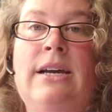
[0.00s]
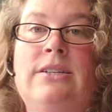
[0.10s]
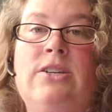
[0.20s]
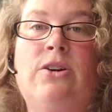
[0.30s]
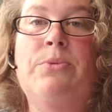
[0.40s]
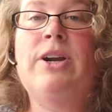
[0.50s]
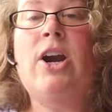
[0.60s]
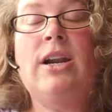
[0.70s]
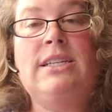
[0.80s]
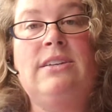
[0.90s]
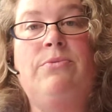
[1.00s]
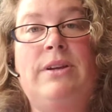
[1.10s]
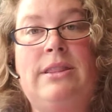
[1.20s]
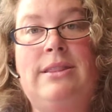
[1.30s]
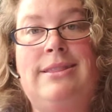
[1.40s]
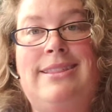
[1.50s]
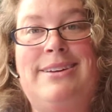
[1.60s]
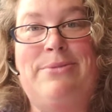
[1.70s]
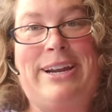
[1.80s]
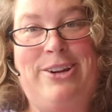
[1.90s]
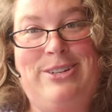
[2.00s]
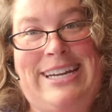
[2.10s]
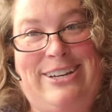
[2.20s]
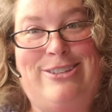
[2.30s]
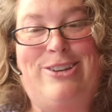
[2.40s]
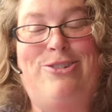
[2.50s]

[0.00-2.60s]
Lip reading: So regardless of what the radio tells you,